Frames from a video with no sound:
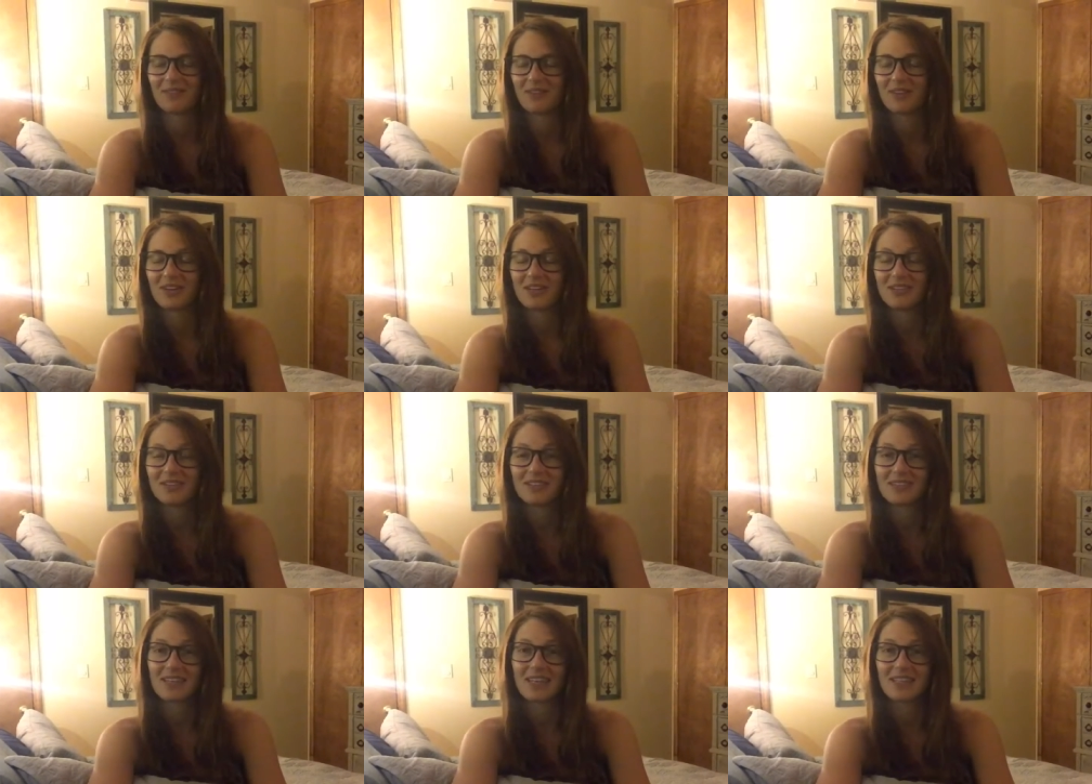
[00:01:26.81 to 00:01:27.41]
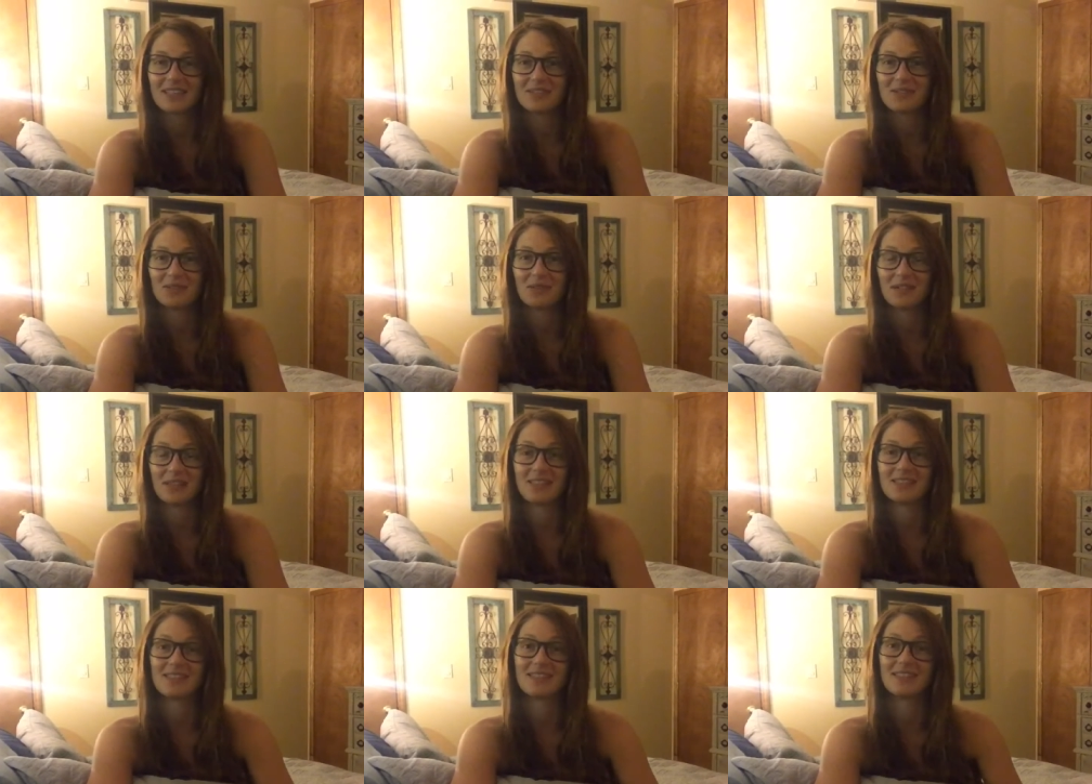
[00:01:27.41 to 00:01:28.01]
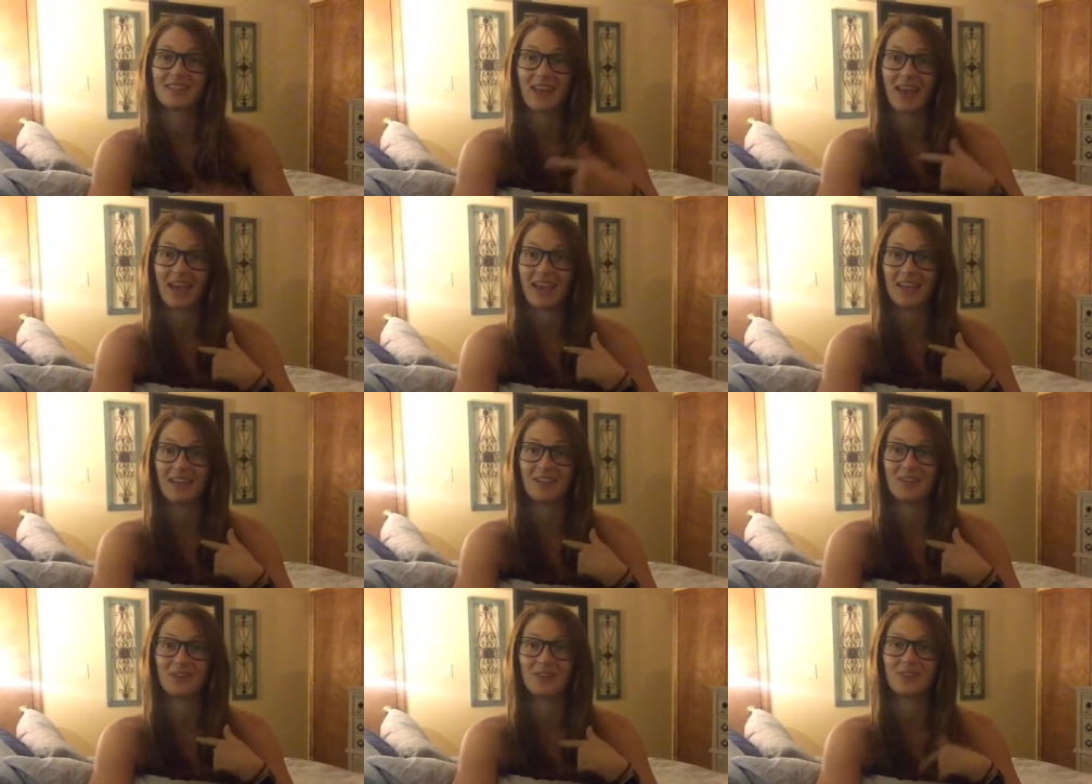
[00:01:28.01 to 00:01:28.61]
Well, guess who does?
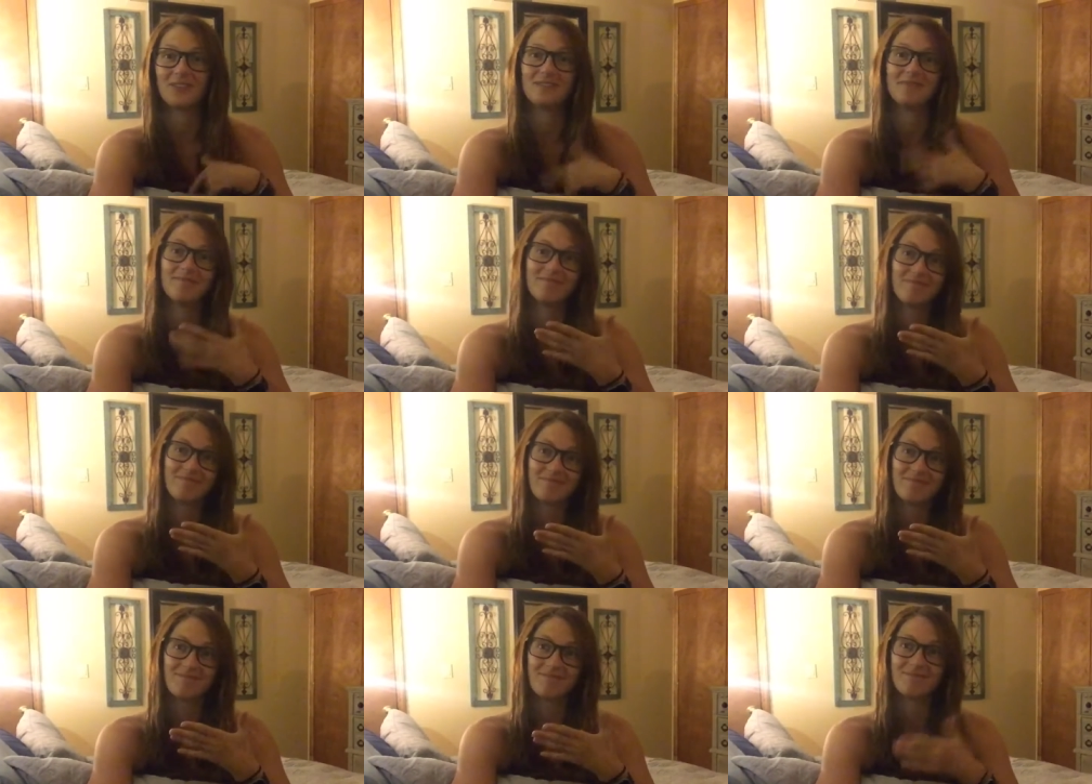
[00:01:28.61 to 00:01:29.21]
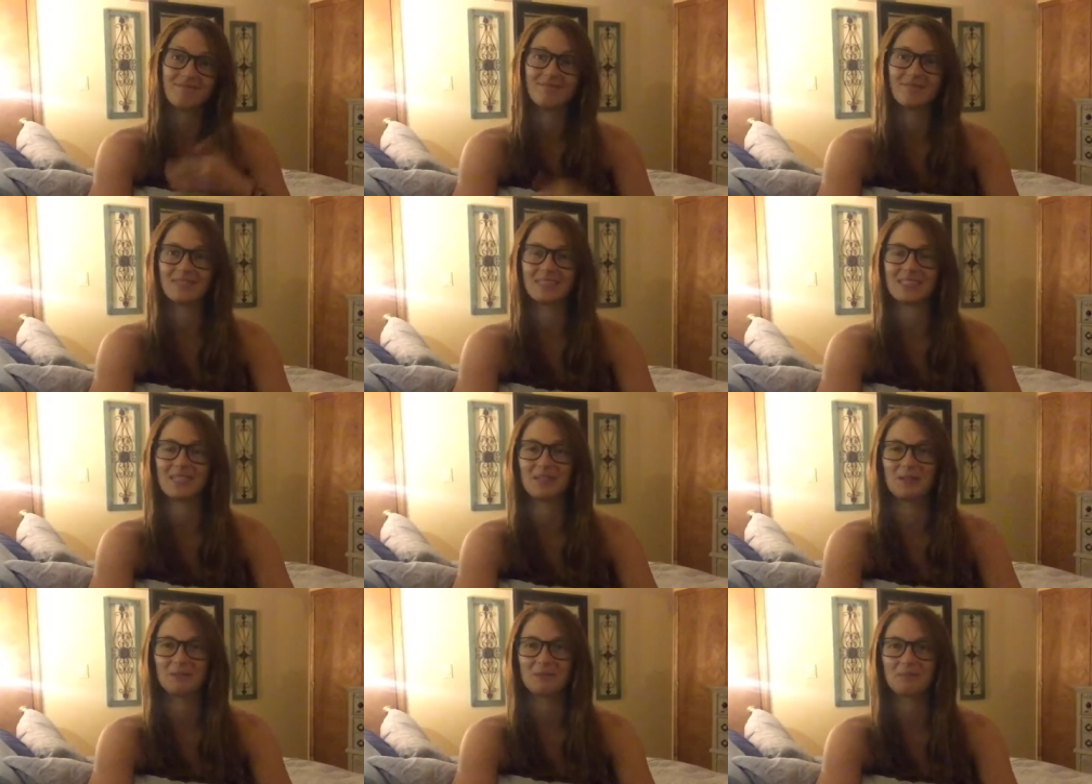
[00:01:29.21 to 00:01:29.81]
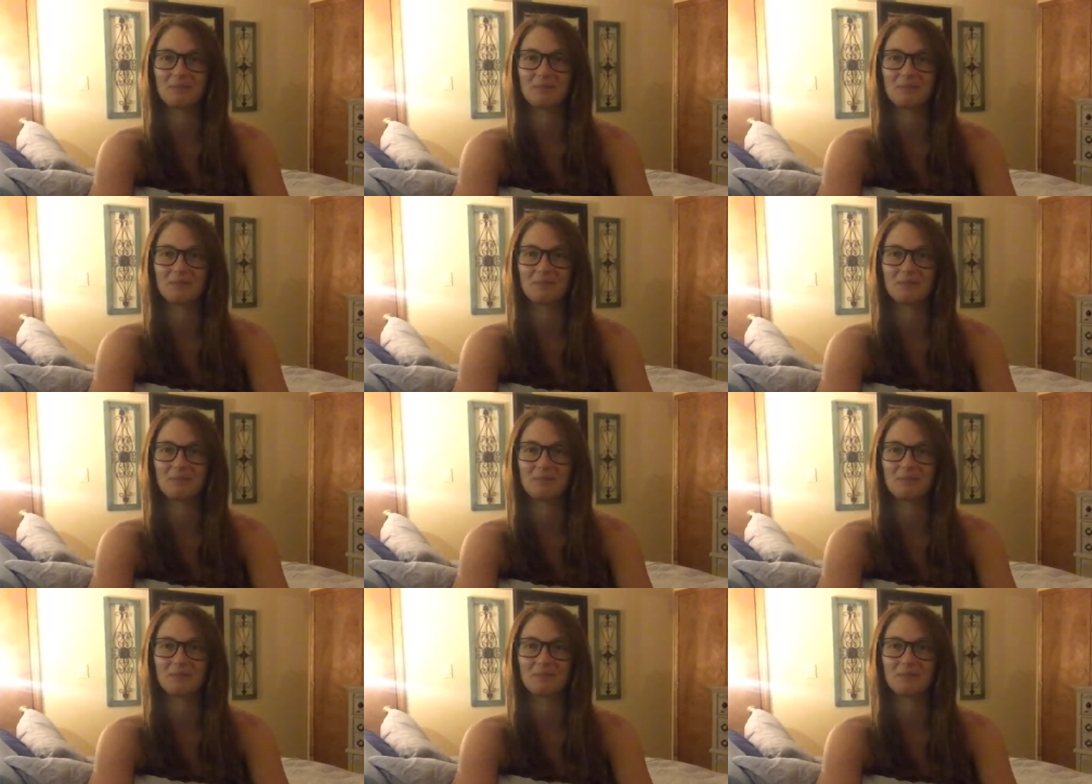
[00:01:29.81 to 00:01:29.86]
I do. So